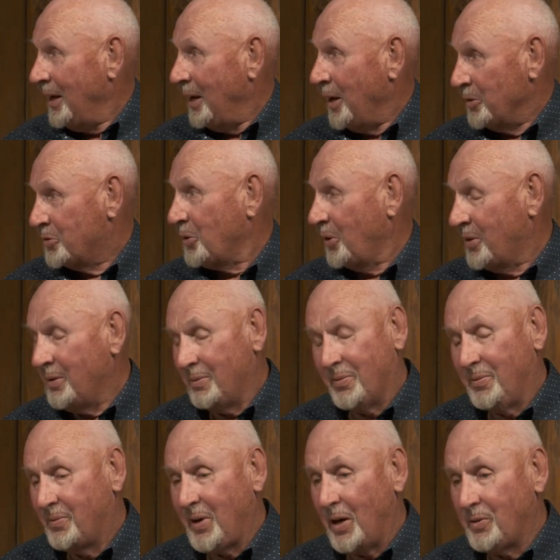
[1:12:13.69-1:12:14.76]
And so the
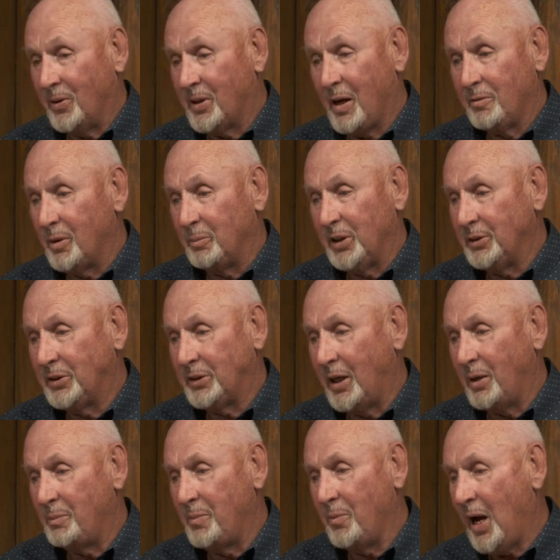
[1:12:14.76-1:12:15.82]
federal government
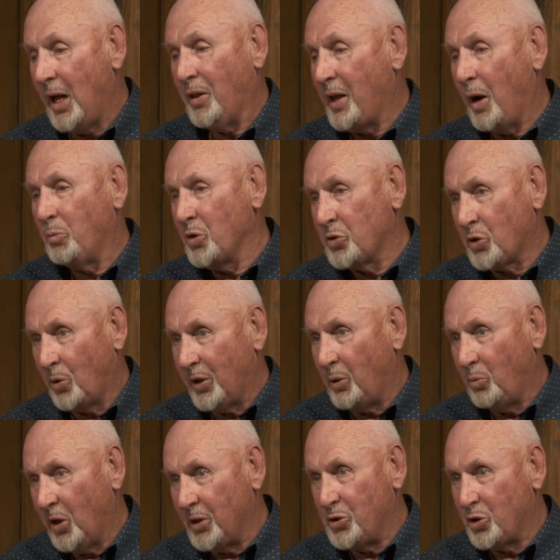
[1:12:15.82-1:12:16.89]
said, well, that was only
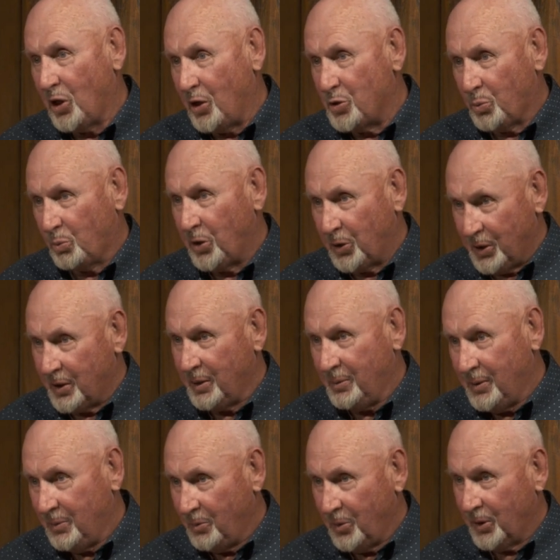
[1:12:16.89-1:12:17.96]
one judge. We're, gonna,
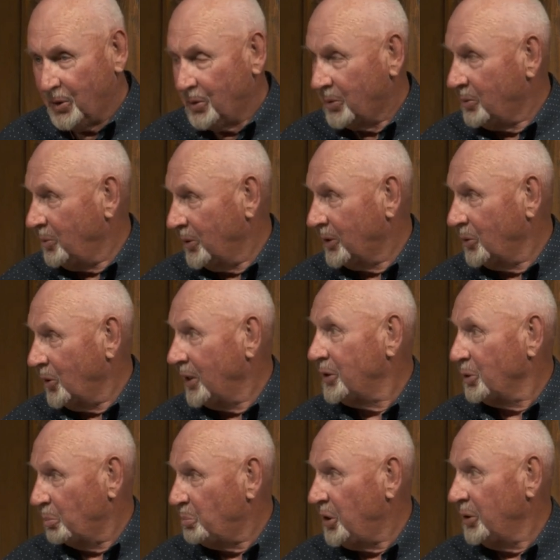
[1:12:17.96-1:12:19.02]
we're, we're going
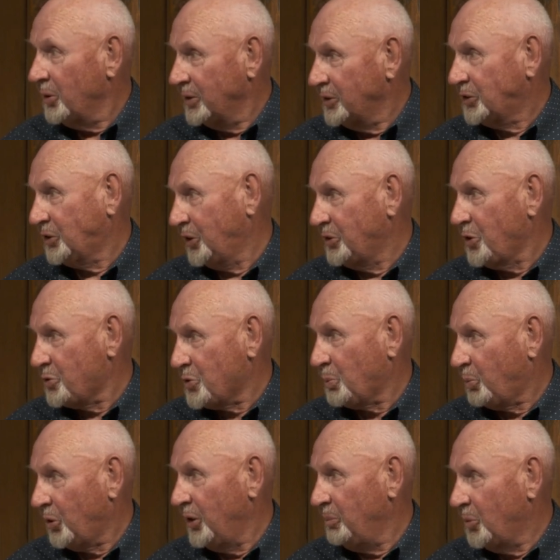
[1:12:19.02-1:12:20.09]
to appeal this to the
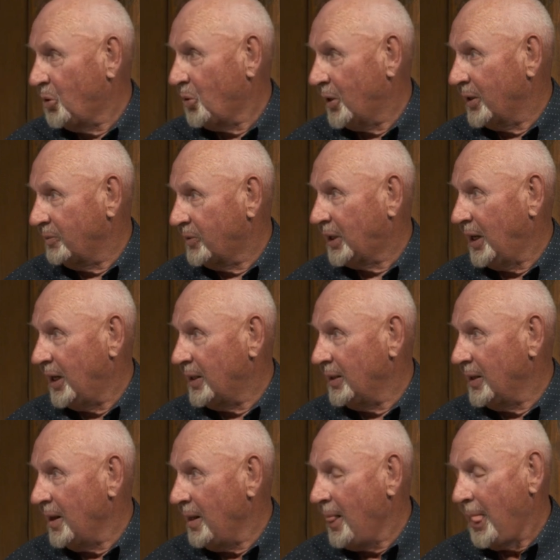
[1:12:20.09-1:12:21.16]
Supreme Court of
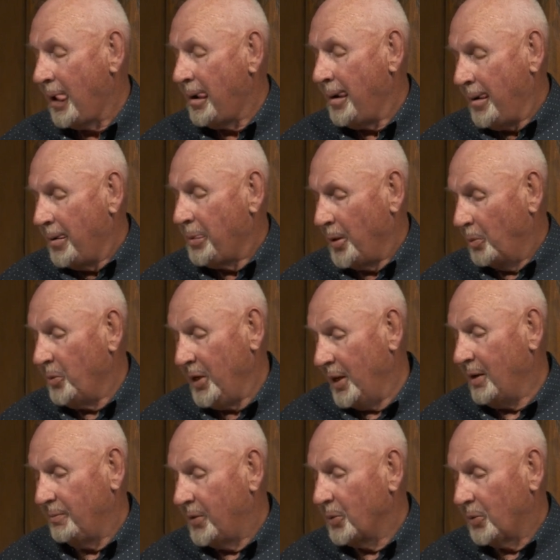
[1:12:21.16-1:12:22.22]
Canada that we
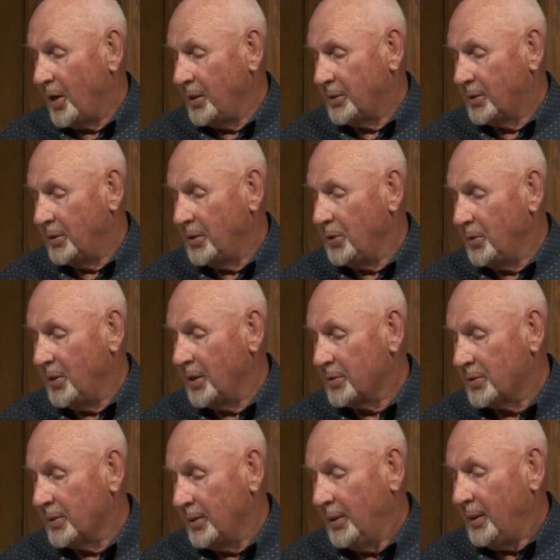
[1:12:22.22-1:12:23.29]
have the right to do this.